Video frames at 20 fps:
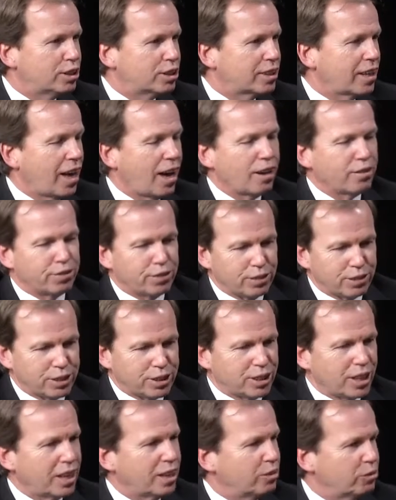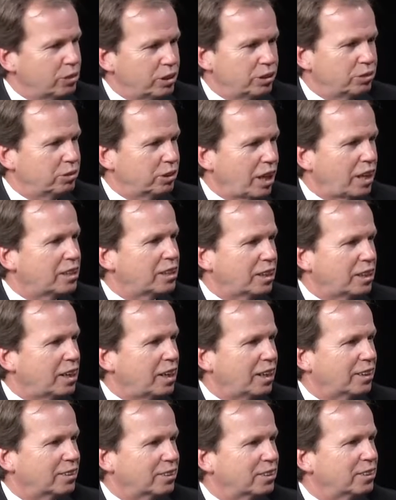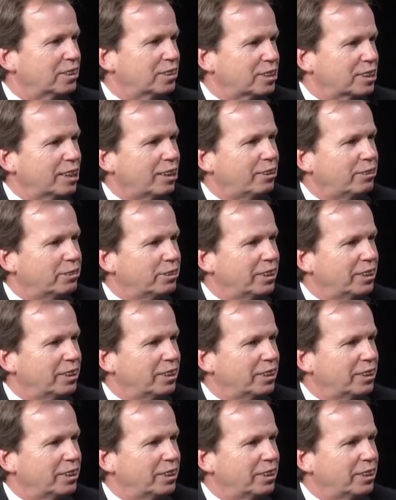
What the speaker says: staff is saying they can handle it. So